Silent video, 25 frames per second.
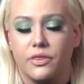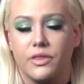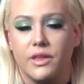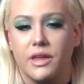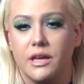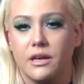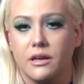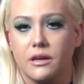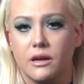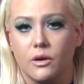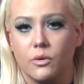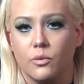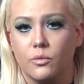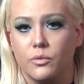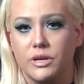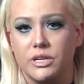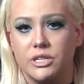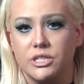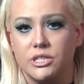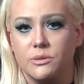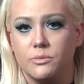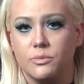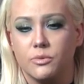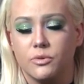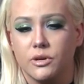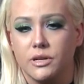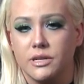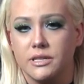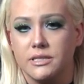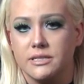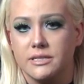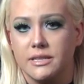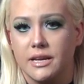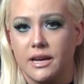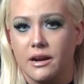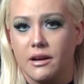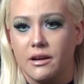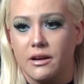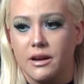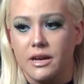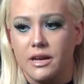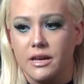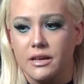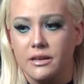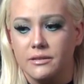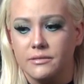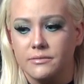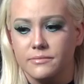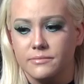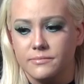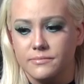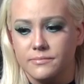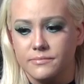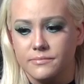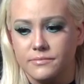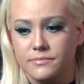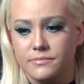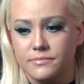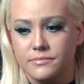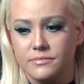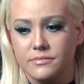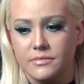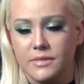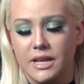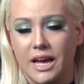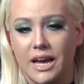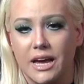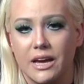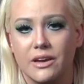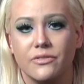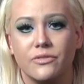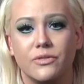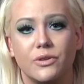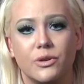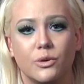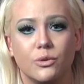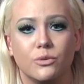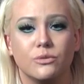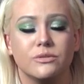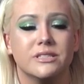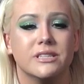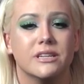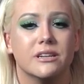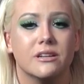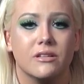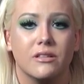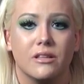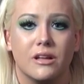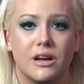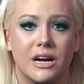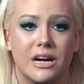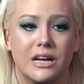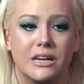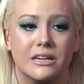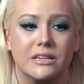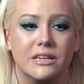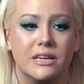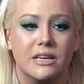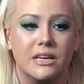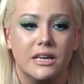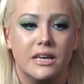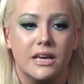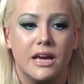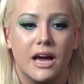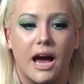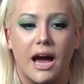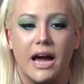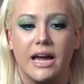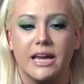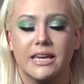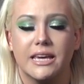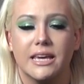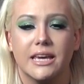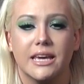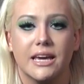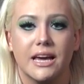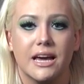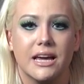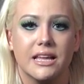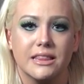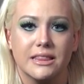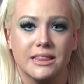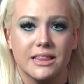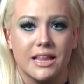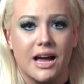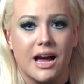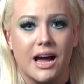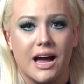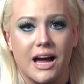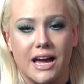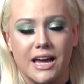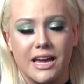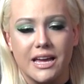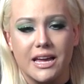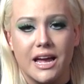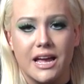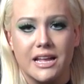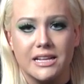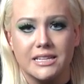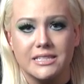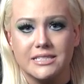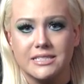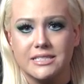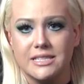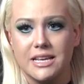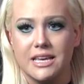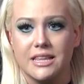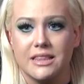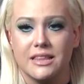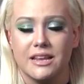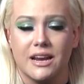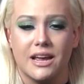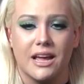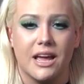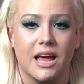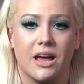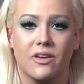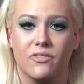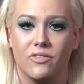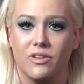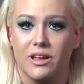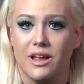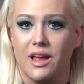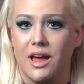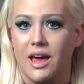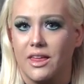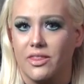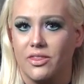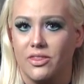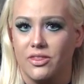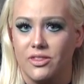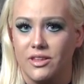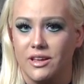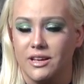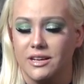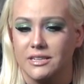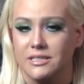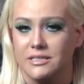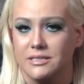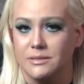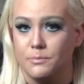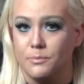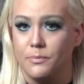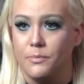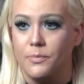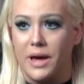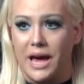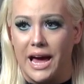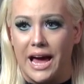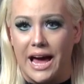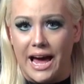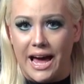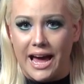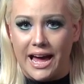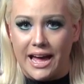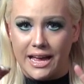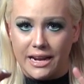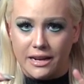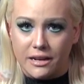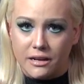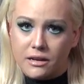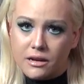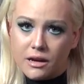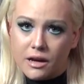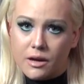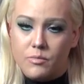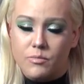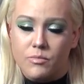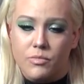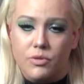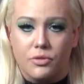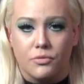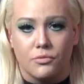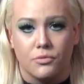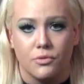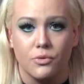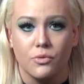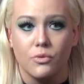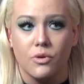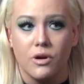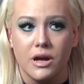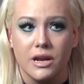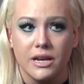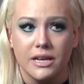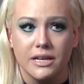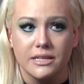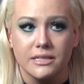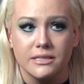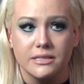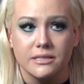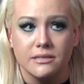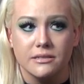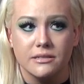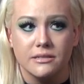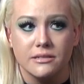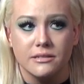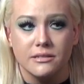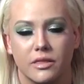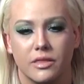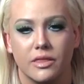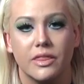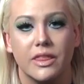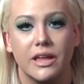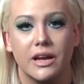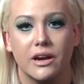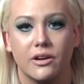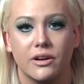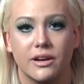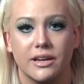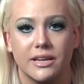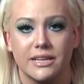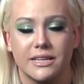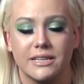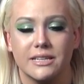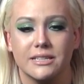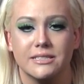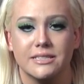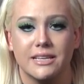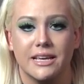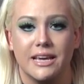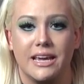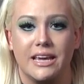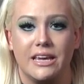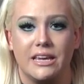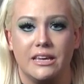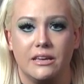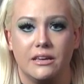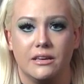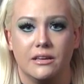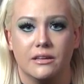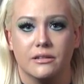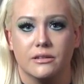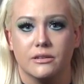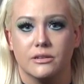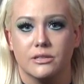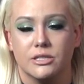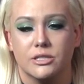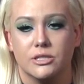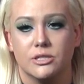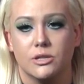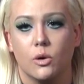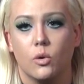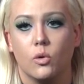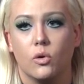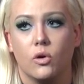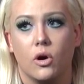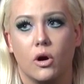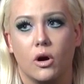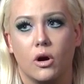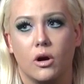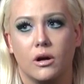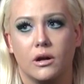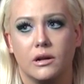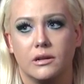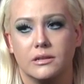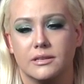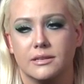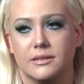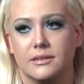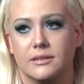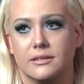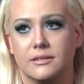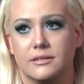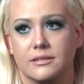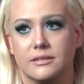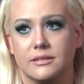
think a Ouija board is scary? I've used it a lot. I can't lie and say that I haven't had things bad come through on it. There is a so-called